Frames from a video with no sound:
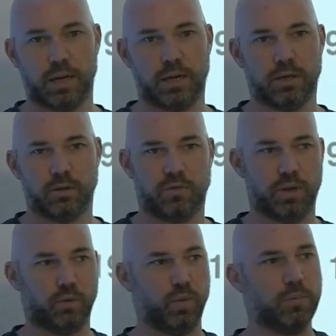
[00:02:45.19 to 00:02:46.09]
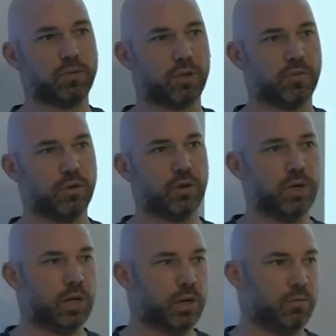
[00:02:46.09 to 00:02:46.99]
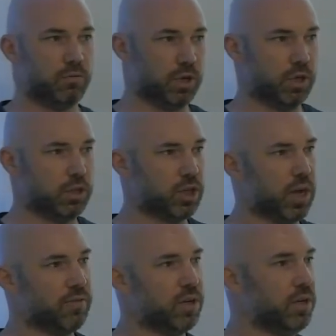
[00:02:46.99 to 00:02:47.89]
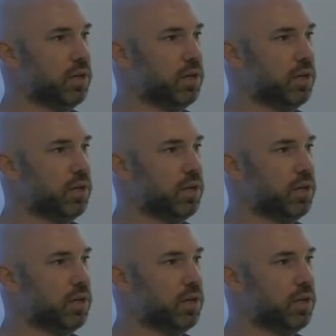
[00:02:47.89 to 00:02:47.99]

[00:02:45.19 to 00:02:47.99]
So if you had a web server written in Java,